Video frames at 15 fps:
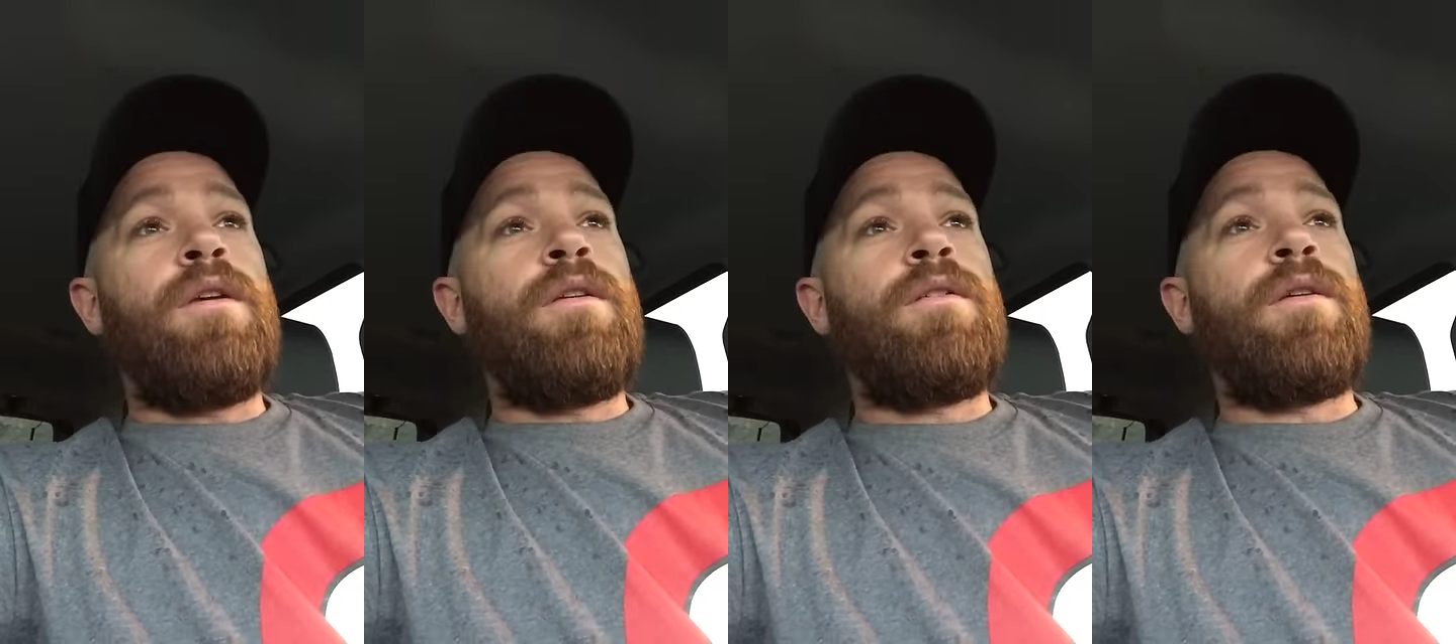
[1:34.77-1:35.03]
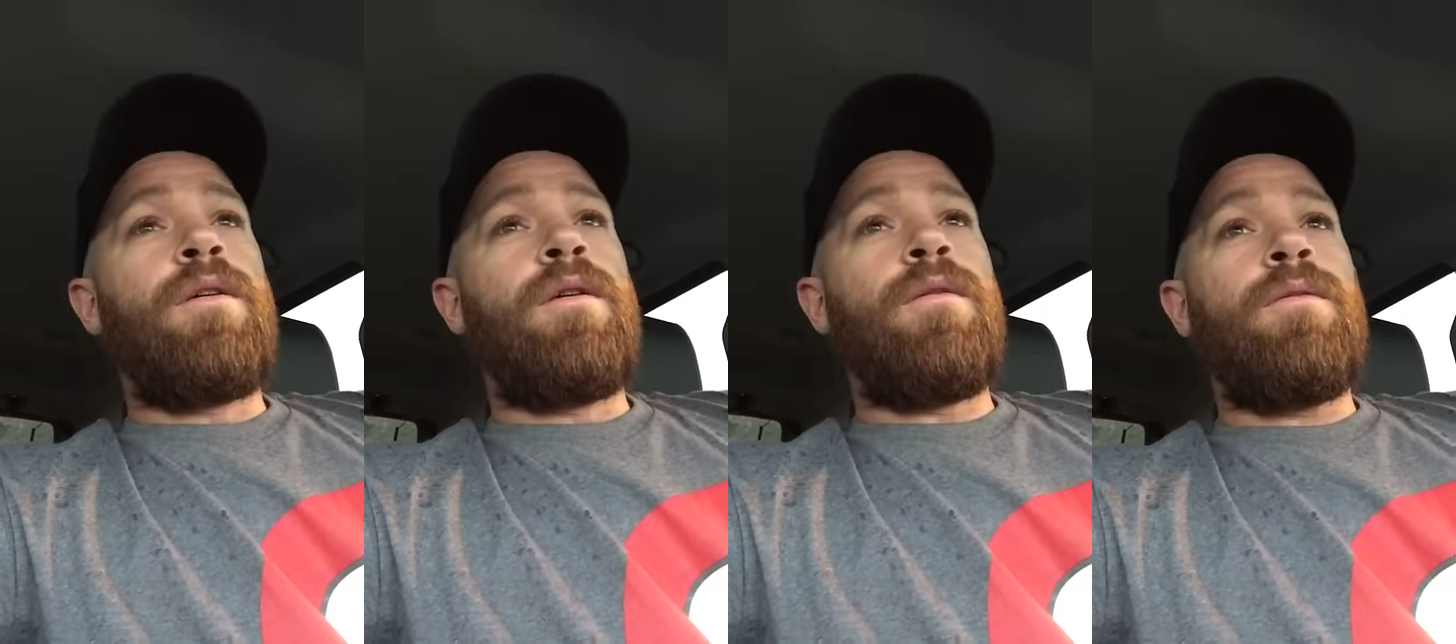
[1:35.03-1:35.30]

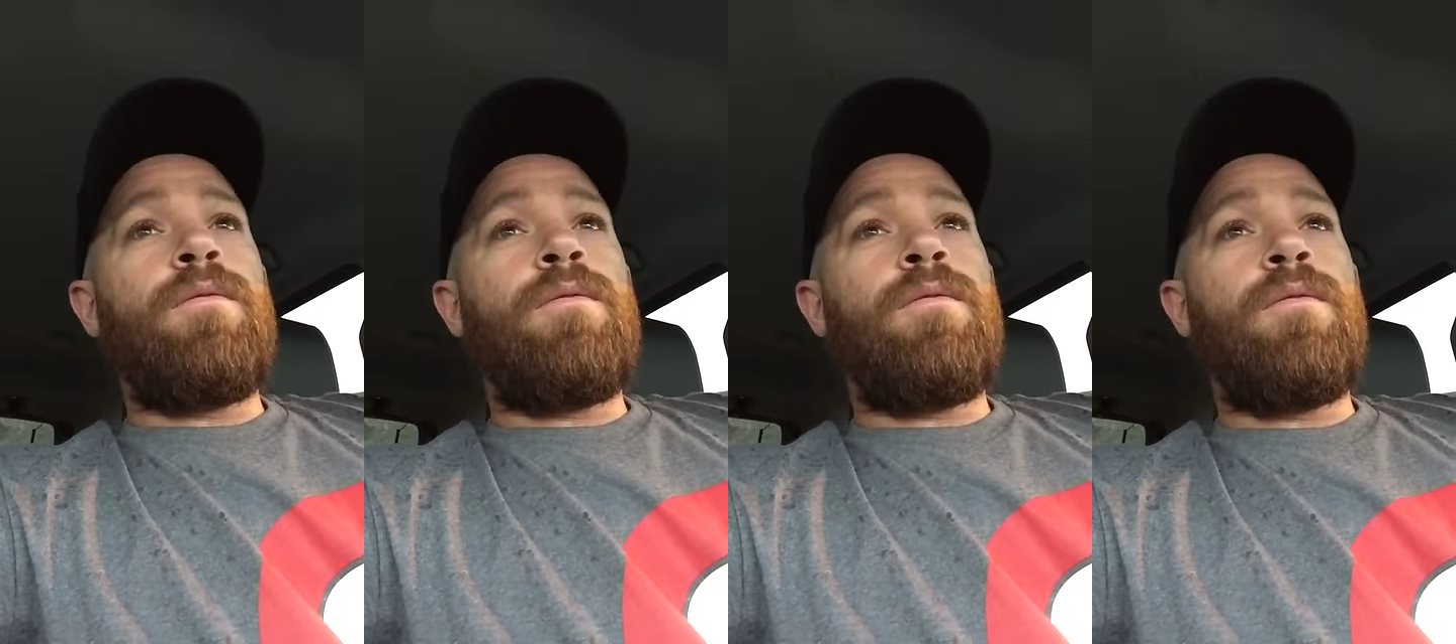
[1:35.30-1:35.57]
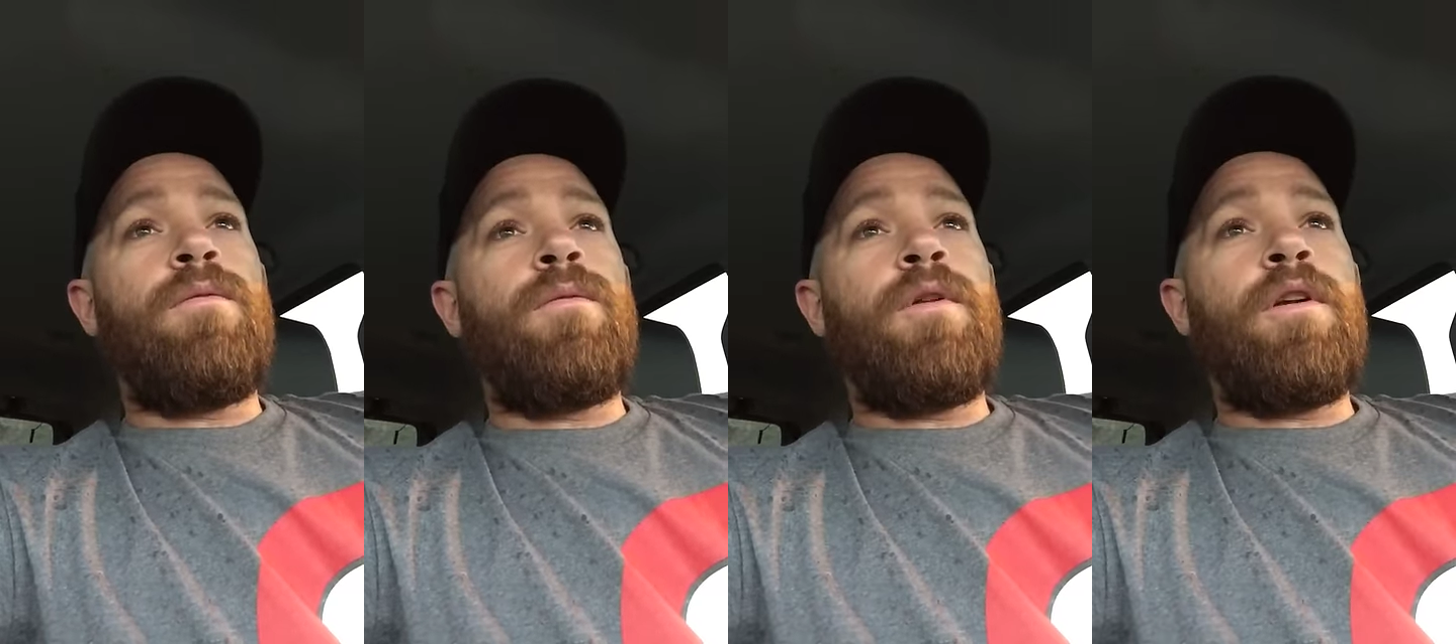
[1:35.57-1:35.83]
So
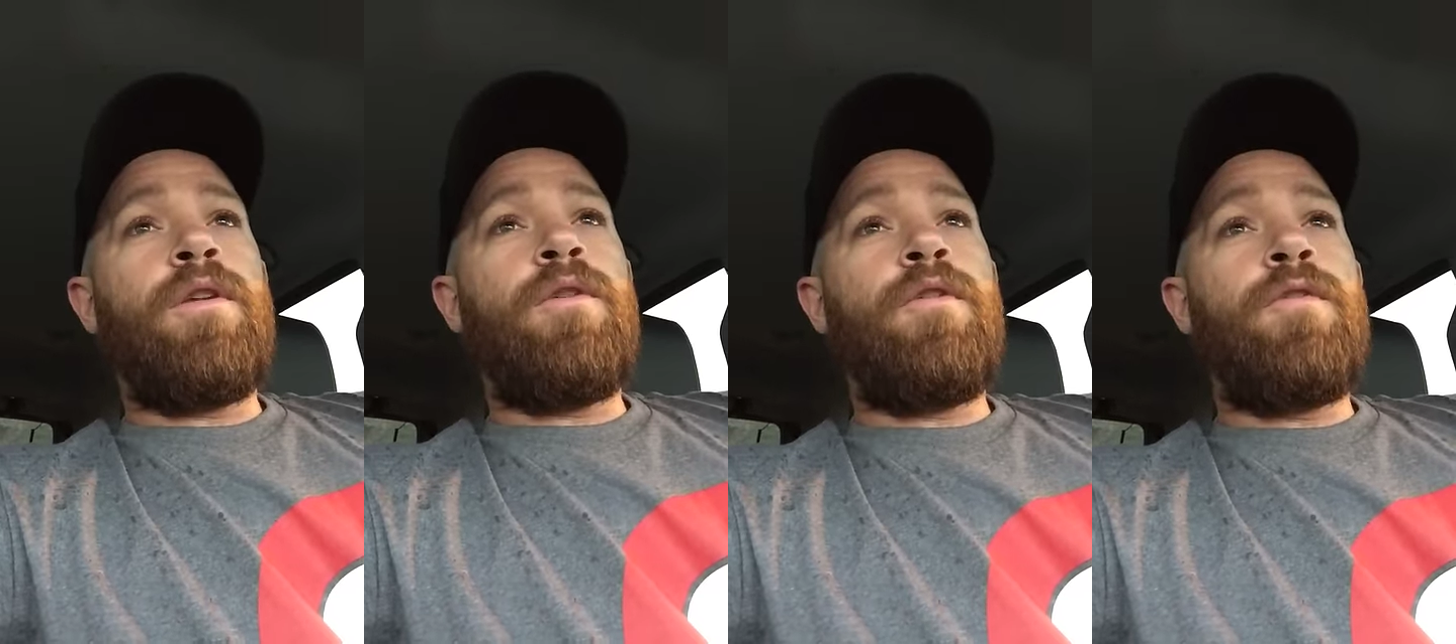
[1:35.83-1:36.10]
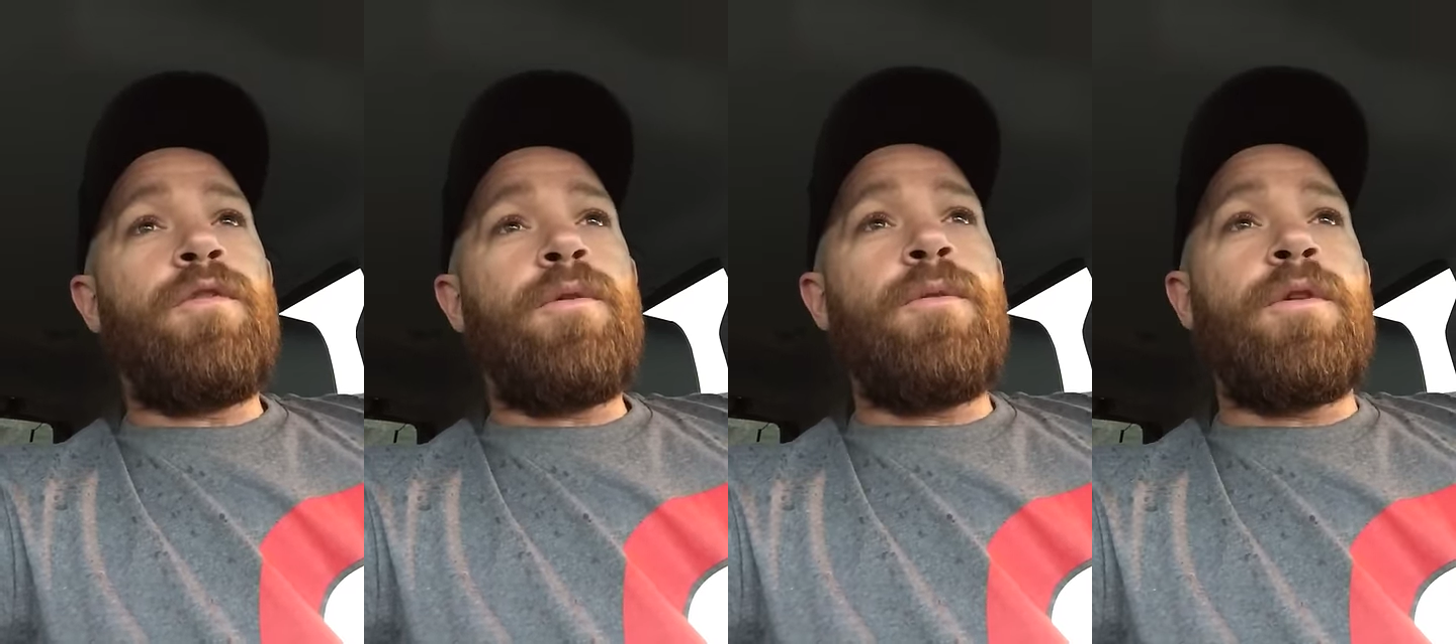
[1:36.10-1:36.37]
running into a
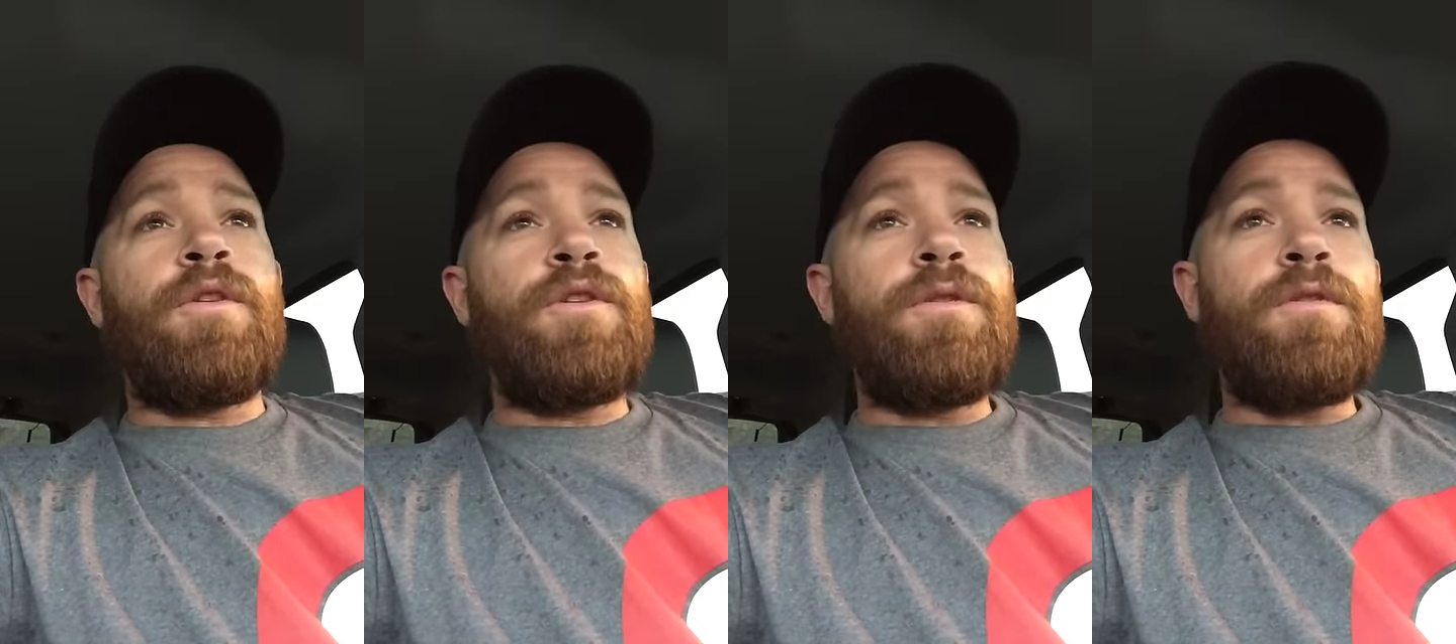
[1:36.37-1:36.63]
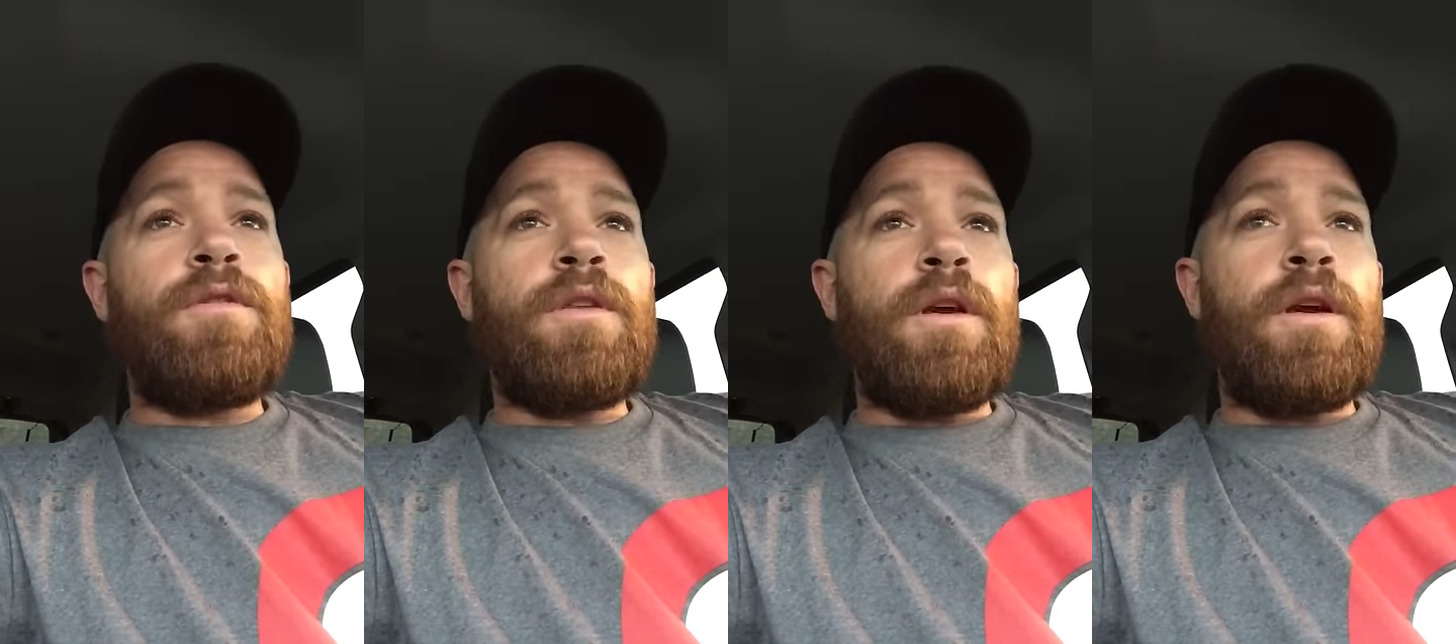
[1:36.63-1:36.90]
few
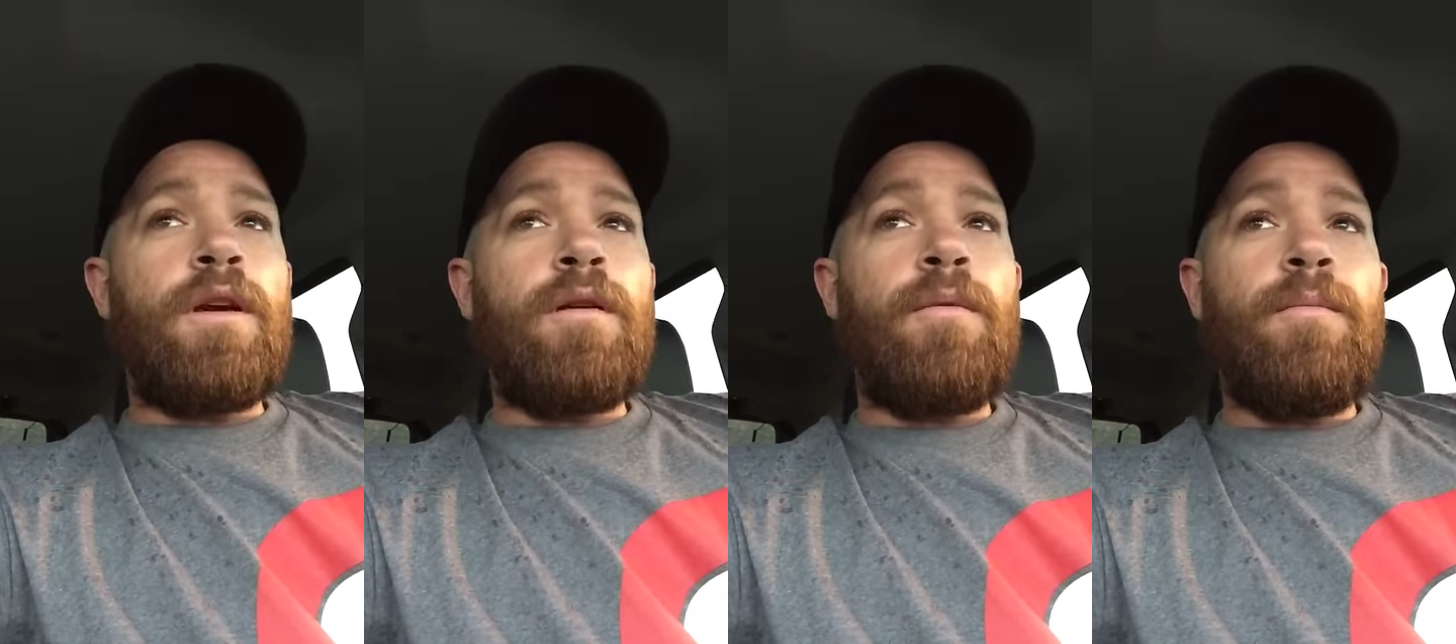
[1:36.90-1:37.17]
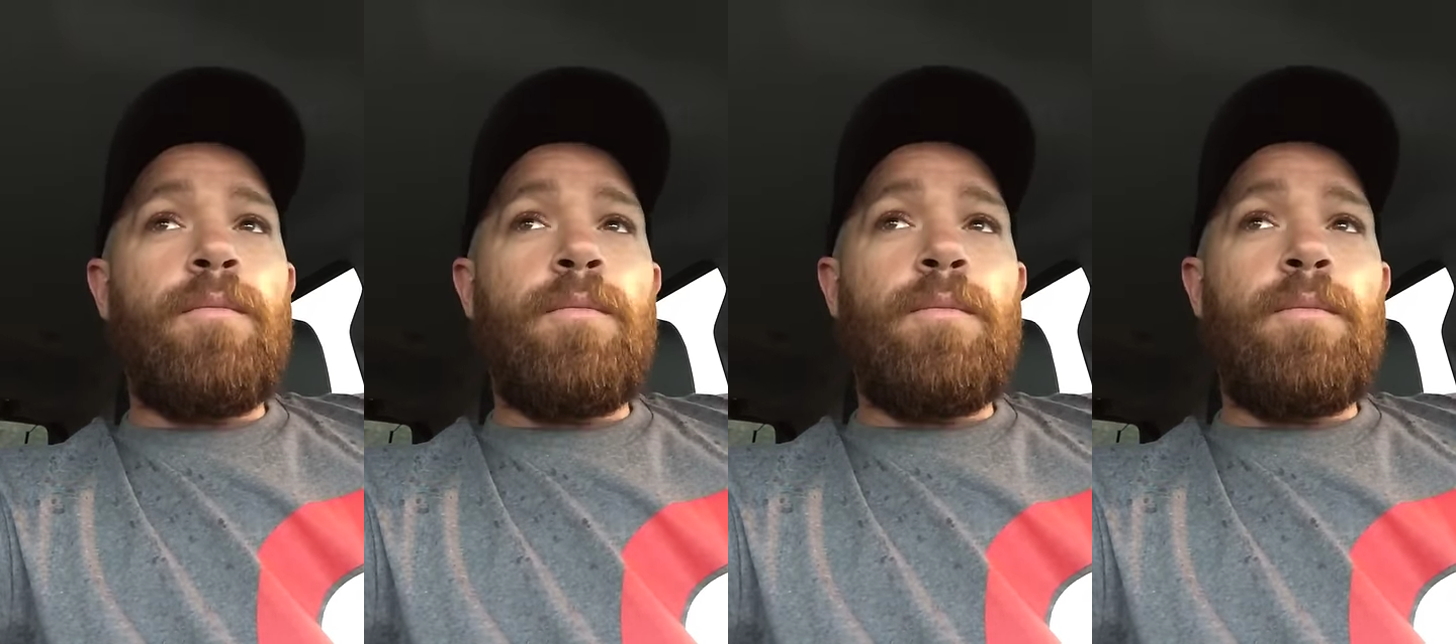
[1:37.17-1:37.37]
issues there,